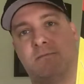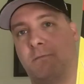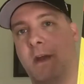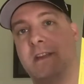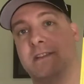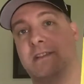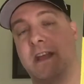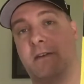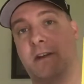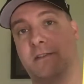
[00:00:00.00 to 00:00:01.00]
Way
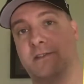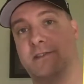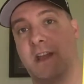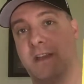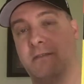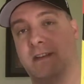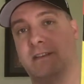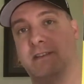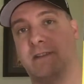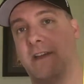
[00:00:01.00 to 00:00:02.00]
discounted on their site. You can get these.